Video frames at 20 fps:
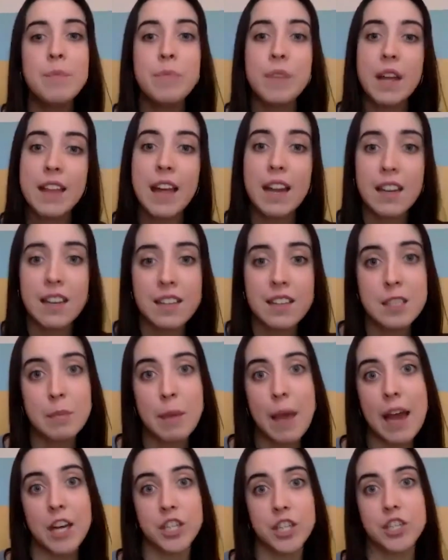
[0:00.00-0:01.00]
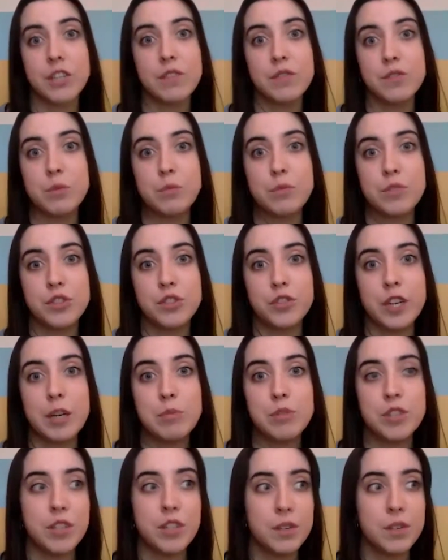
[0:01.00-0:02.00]
and then an inspector of some
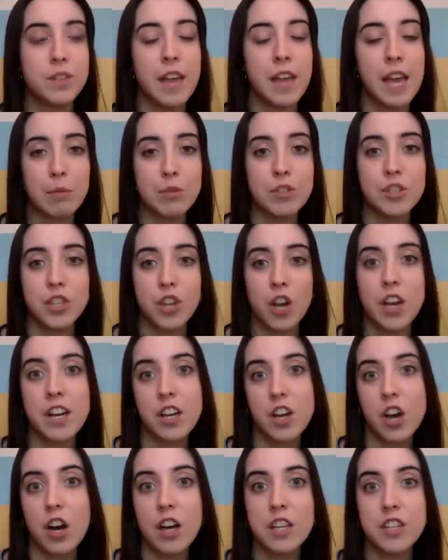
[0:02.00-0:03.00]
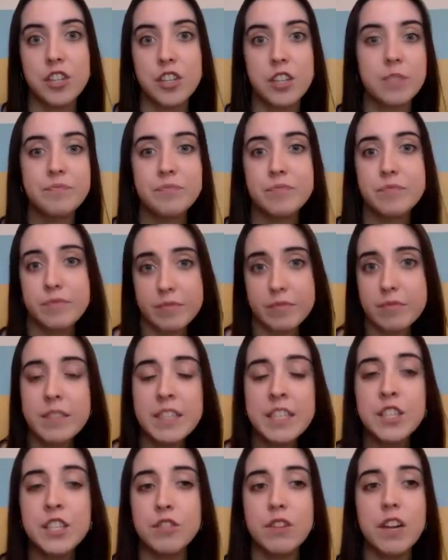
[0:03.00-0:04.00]
description who's able to kind of guide you in the